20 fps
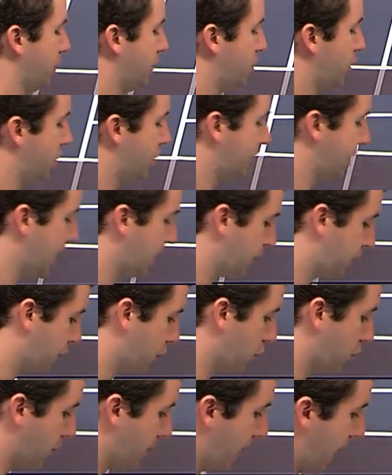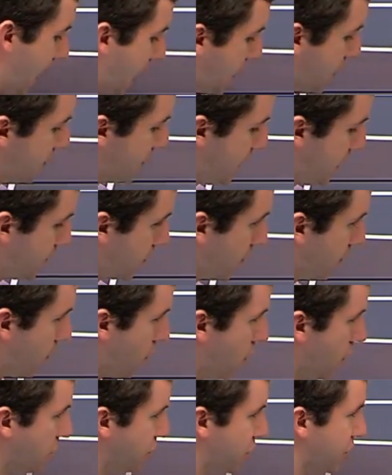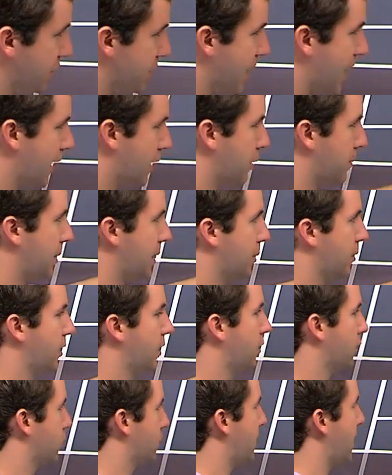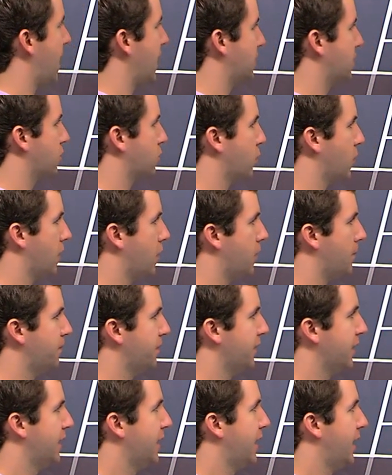If she's standing further back, deeper balls, she's not going to be able to hit her spots as well.